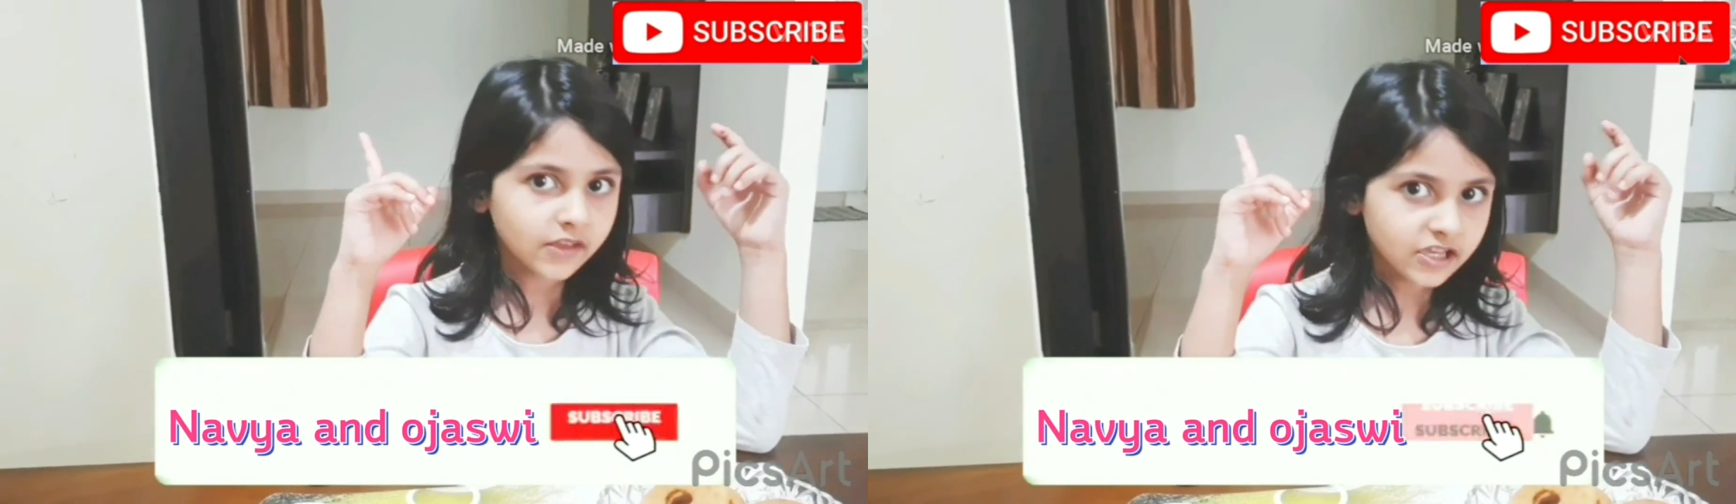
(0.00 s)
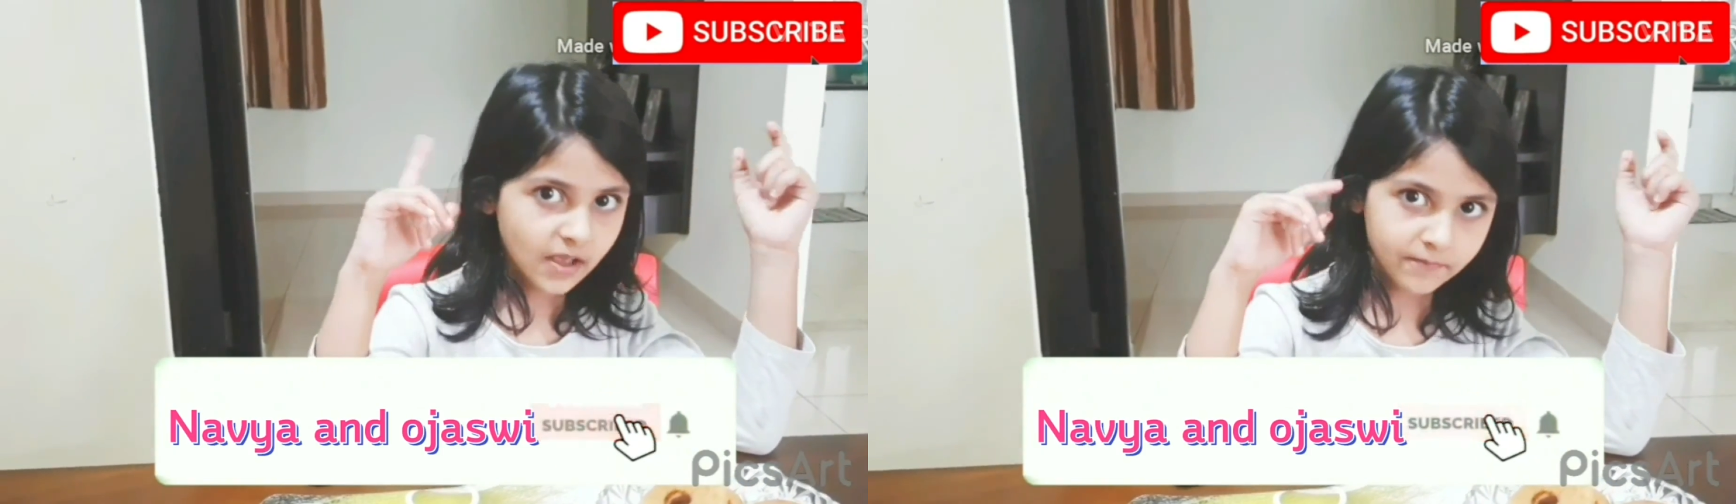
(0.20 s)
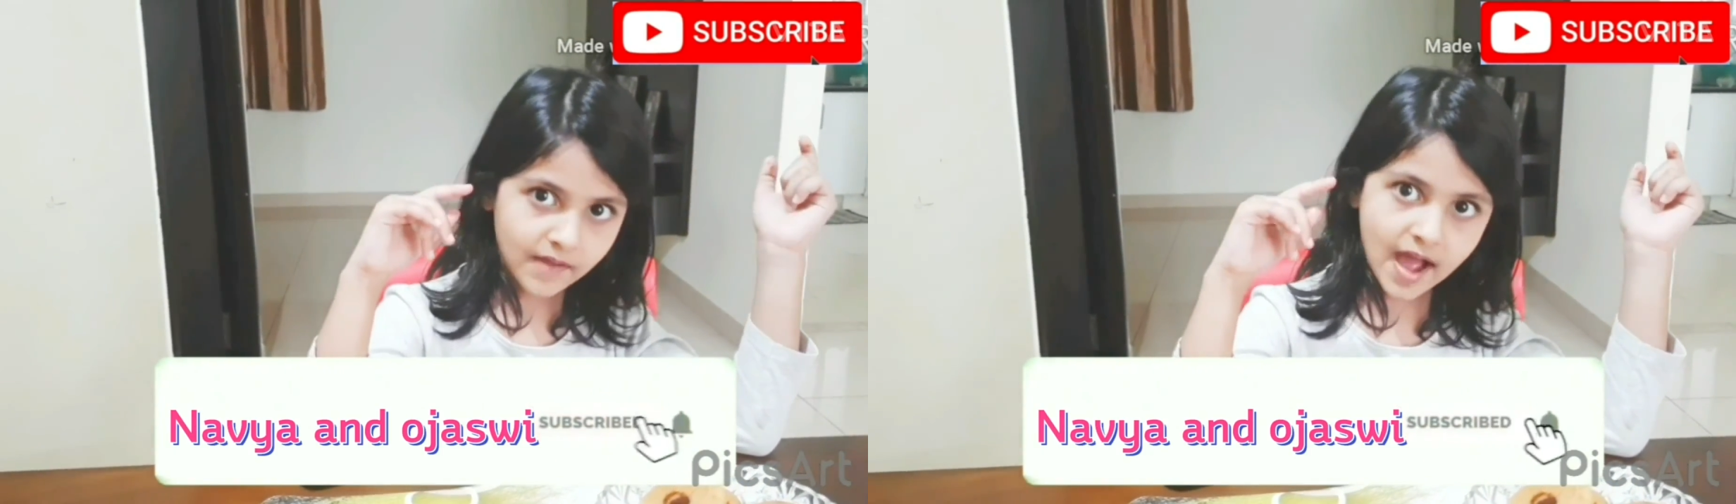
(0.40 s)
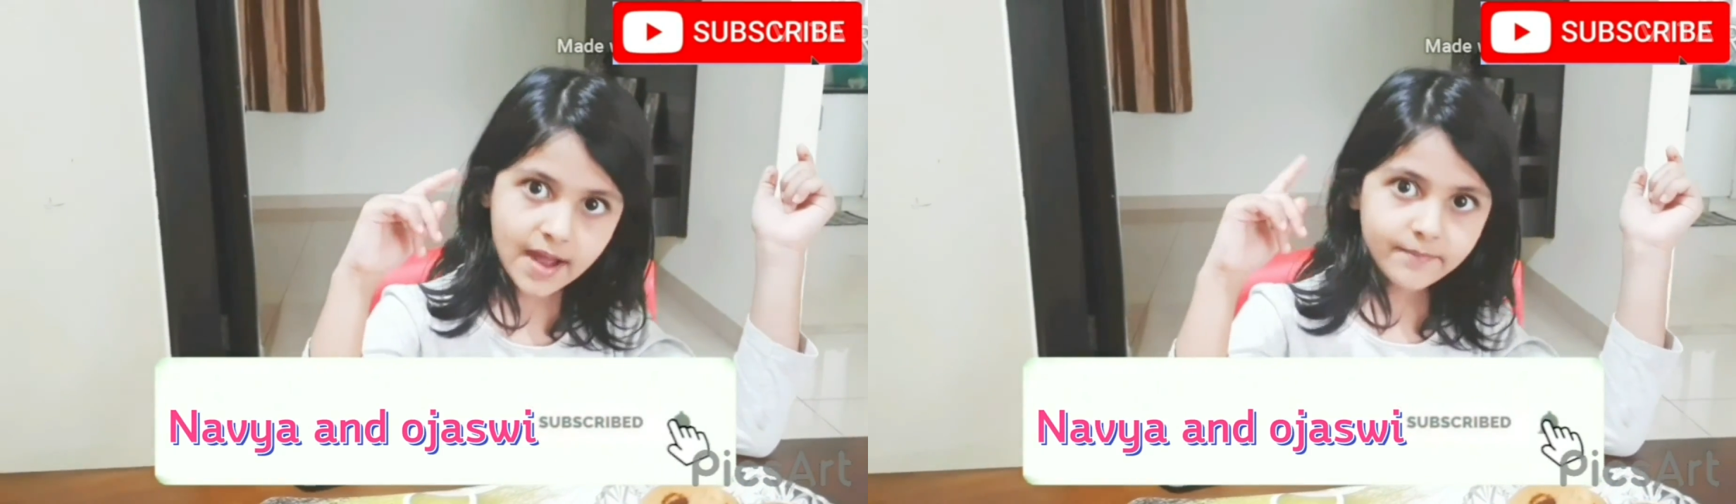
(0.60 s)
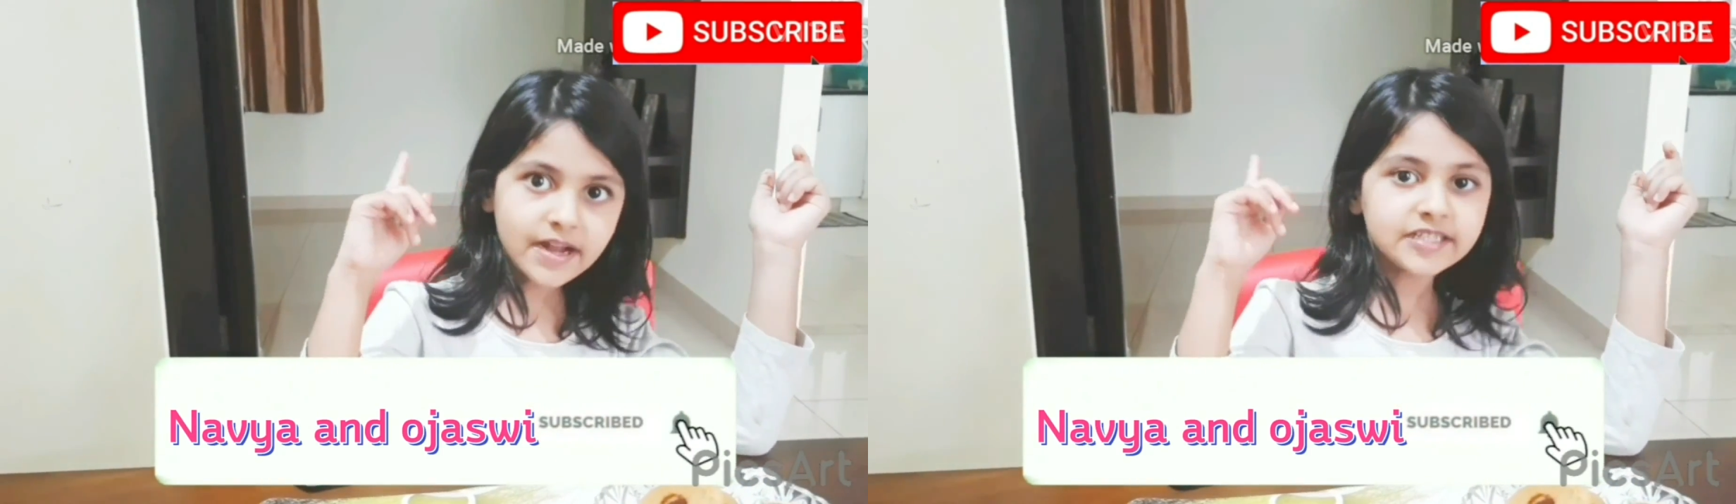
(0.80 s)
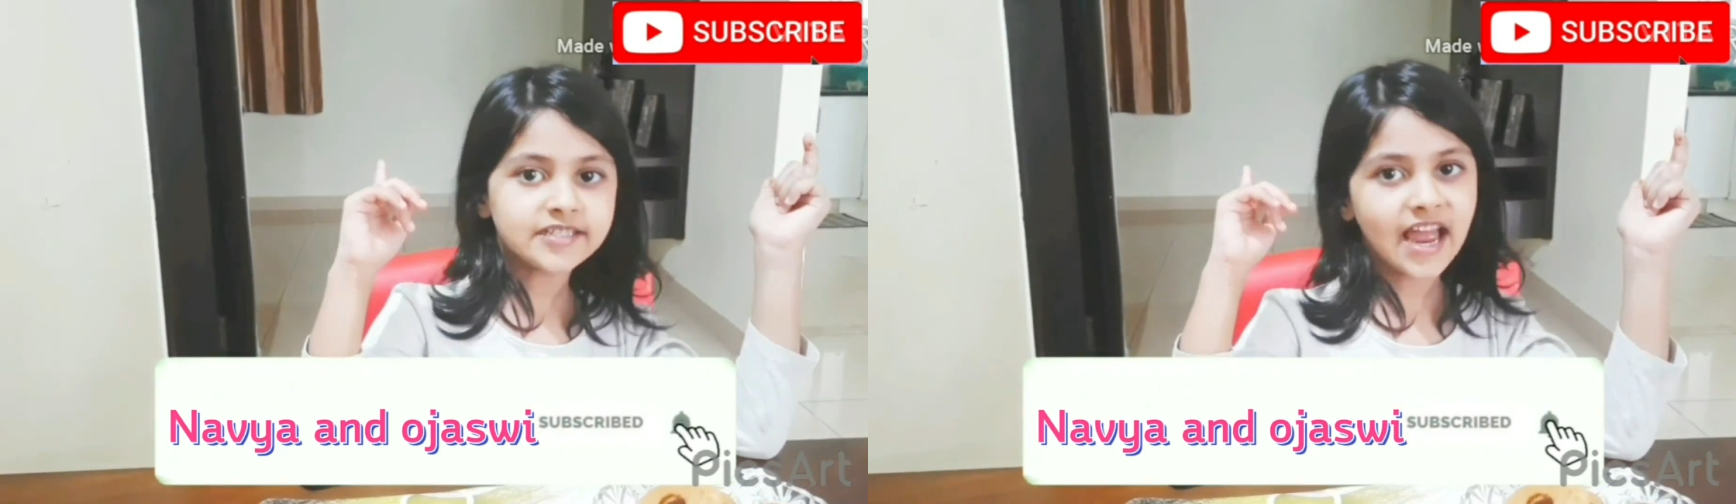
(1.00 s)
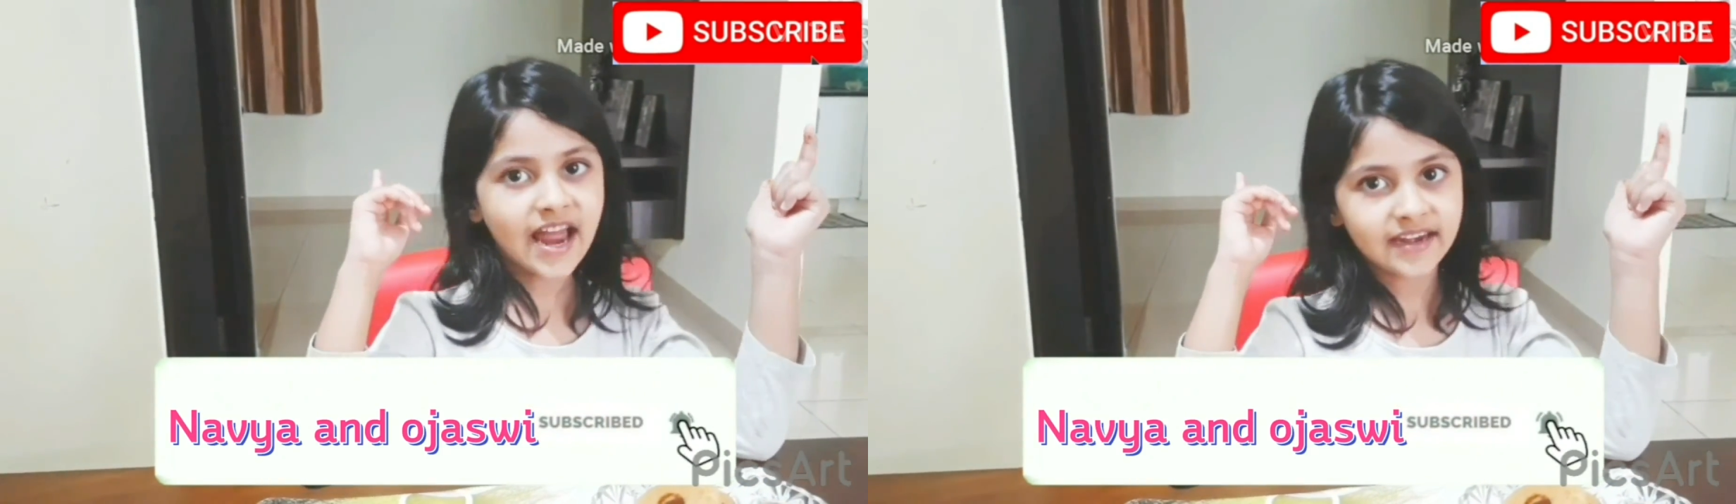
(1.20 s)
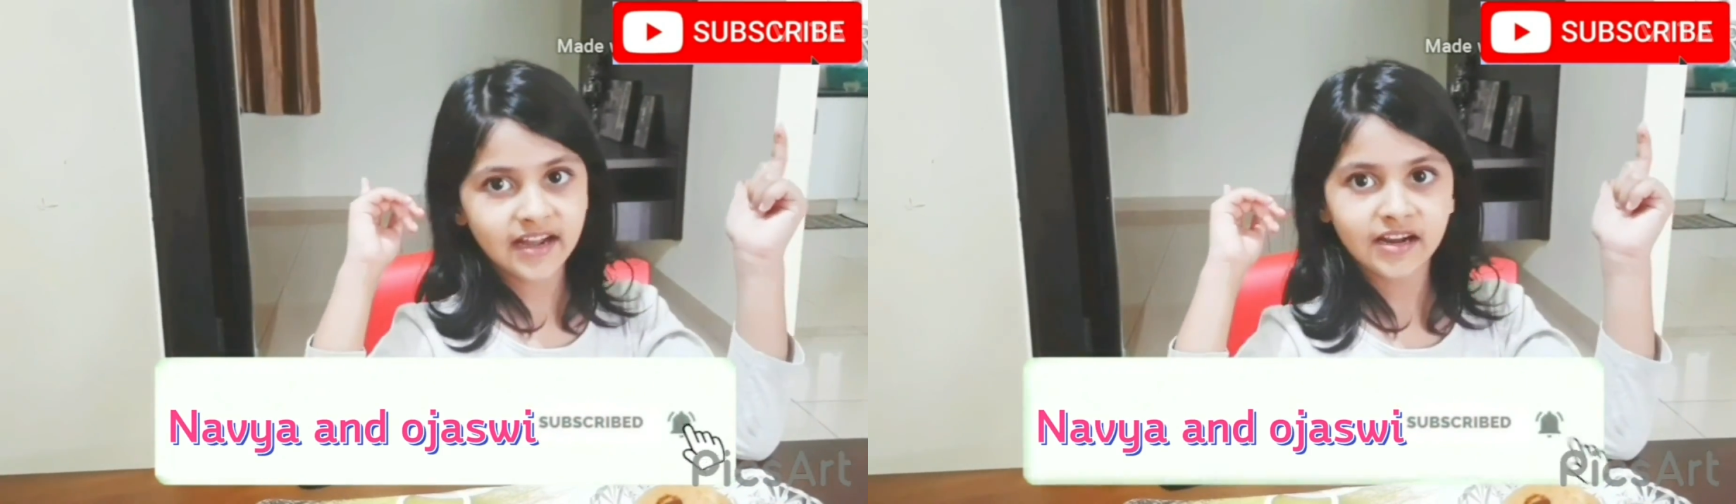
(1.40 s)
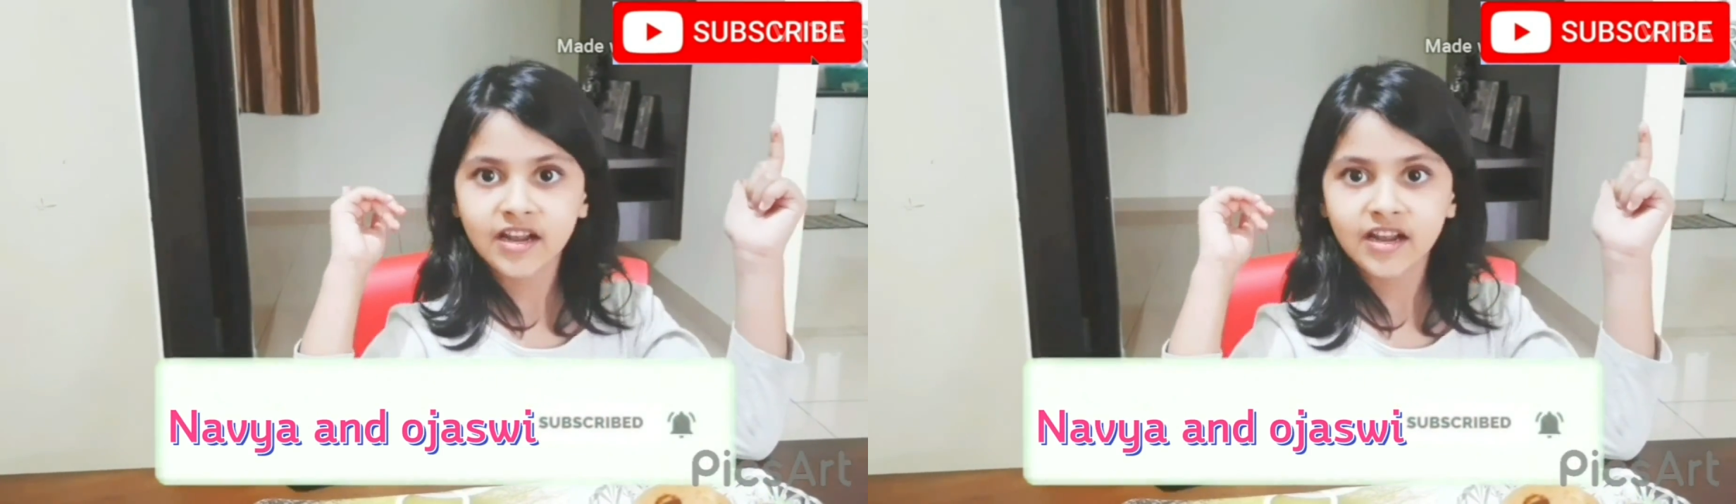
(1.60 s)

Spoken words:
subscribe my channel.